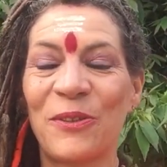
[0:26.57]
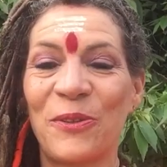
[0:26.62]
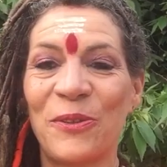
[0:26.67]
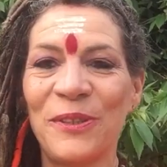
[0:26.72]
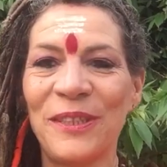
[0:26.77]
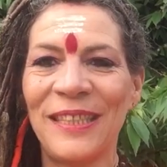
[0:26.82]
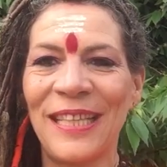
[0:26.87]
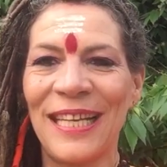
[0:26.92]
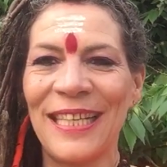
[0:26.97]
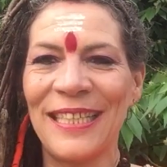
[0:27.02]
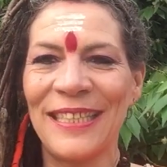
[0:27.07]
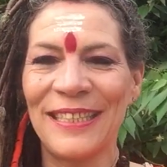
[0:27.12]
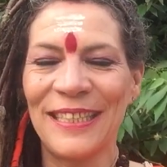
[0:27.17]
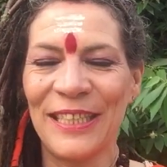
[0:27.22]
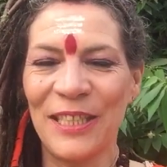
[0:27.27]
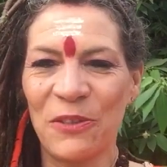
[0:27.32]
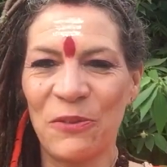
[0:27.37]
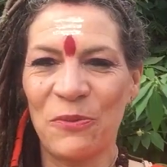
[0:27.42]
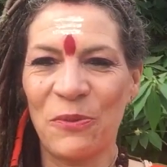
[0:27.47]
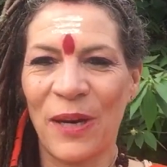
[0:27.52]

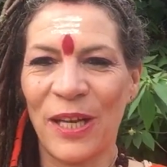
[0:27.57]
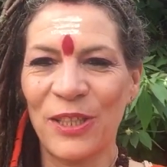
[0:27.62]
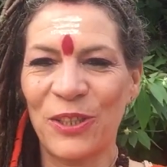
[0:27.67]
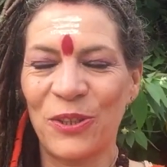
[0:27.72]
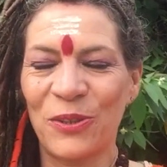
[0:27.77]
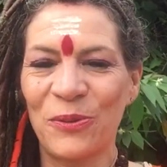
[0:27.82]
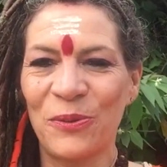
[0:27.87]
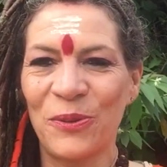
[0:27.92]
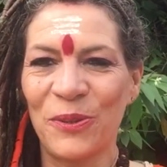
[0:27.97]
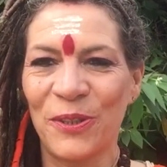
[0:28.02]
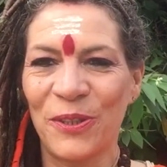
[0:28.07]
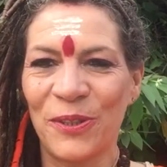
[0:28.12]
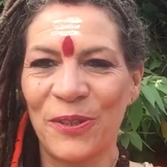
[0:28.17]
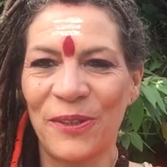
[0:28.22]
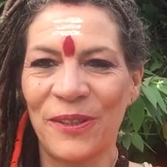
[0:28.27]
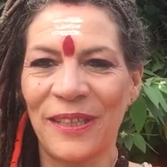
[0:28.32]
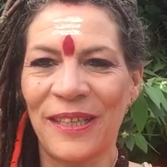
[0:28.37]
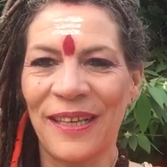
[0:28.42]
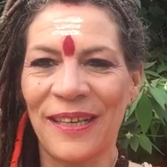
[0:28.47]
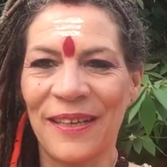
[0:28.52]
Kundalini Raju
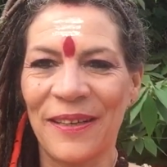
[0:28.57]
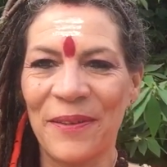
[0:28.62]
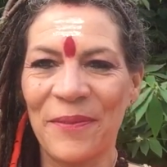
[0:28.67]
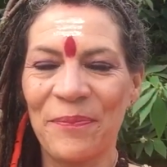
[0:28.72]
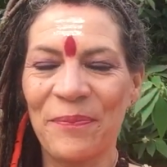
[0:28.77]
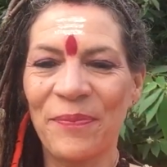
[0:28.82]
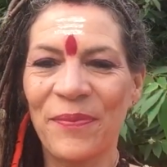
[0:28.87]
yoga,